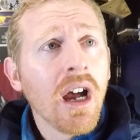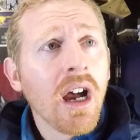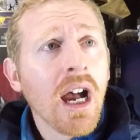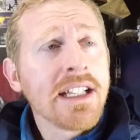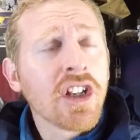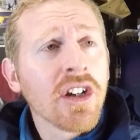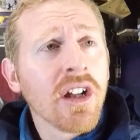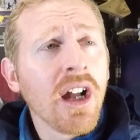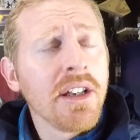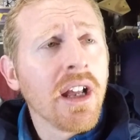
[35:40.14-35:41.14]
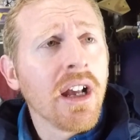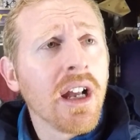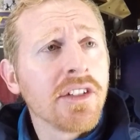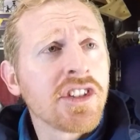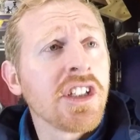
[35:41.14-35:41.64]
I turn on
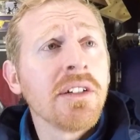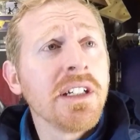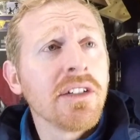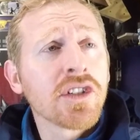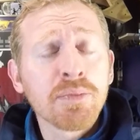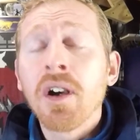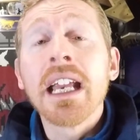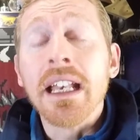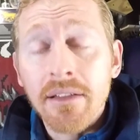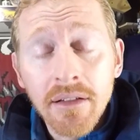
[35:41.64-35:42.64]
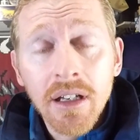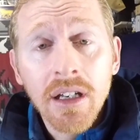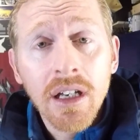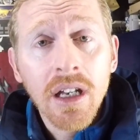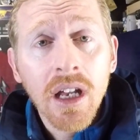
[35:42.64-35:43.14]
Serial Spriggan.
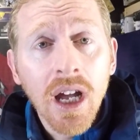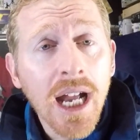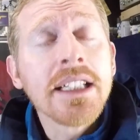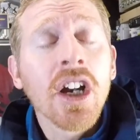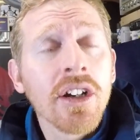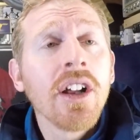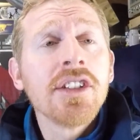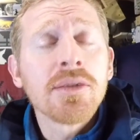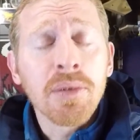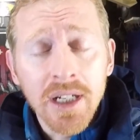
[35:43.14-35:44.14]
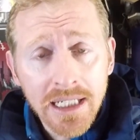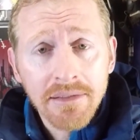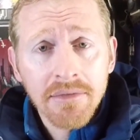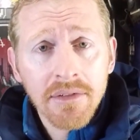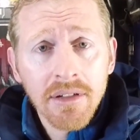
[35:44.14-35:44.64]
I turn on Spriggan.
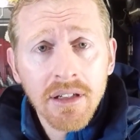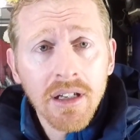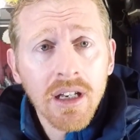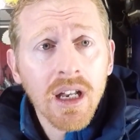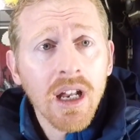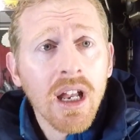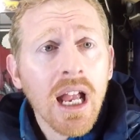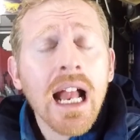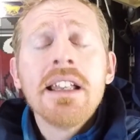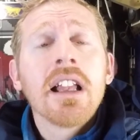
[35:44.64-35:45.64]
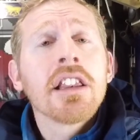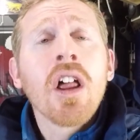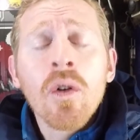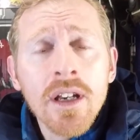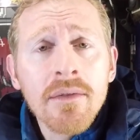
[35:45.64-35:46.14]
And they're
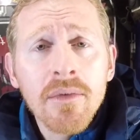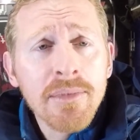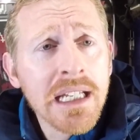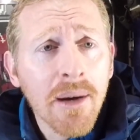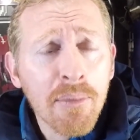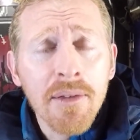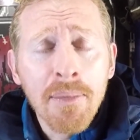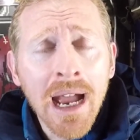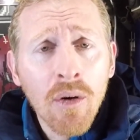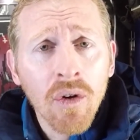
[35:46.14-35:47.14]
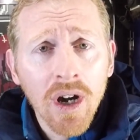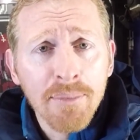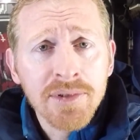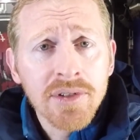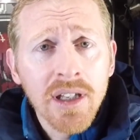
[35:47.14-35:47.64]
loading me up with
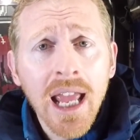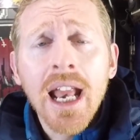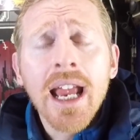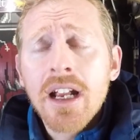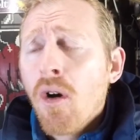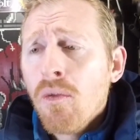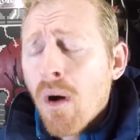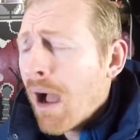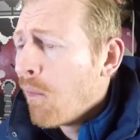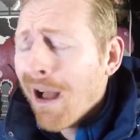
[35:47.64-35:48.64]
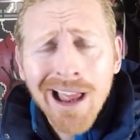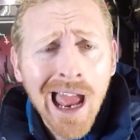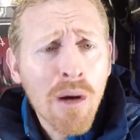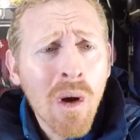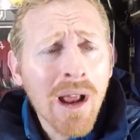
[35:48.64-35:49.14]
power-ups. And I go, wow, what,
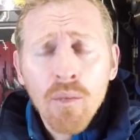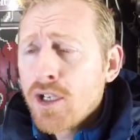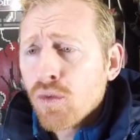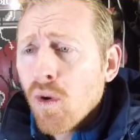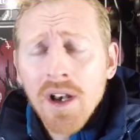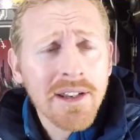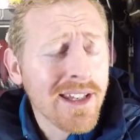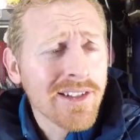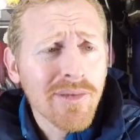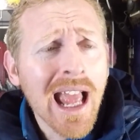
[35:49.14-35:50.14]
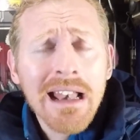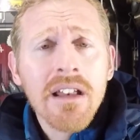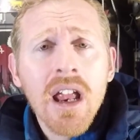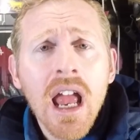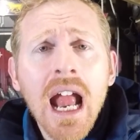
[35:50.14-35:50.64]
how, what, which one, this, that?
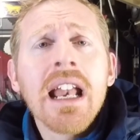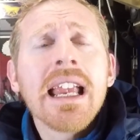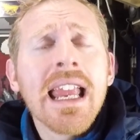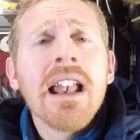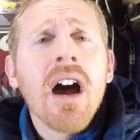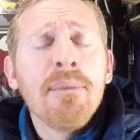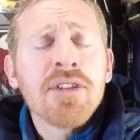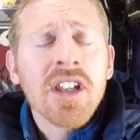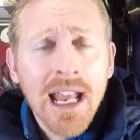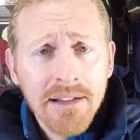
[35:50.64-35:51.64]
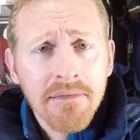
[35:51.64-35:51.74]
And I get upset.